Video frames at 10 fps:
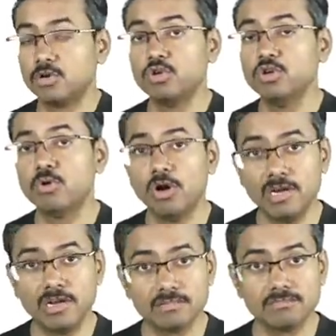Do you
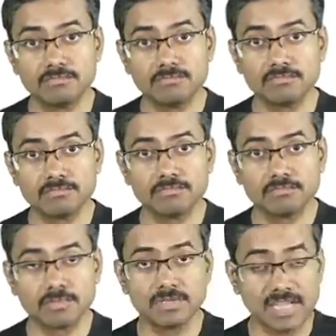molt?
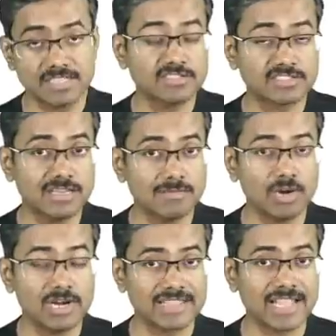Does your skin
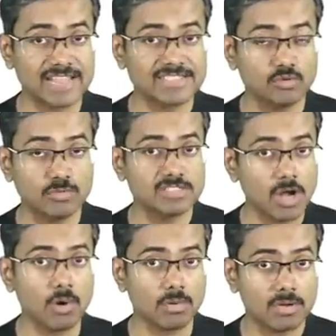mold like that as
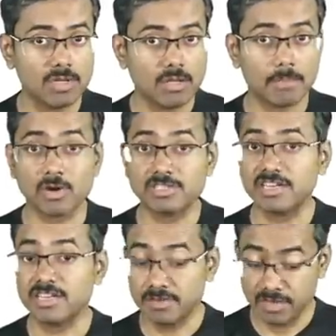humans? No, because
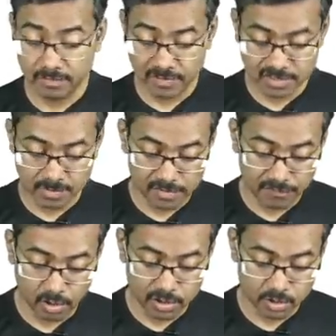it's an in invisible
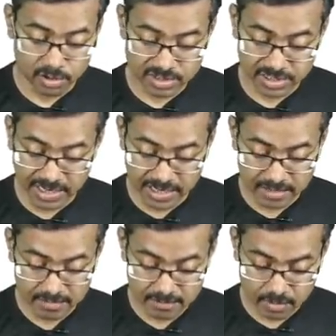fall. You don't see
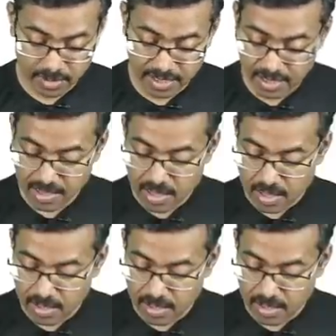it, okay?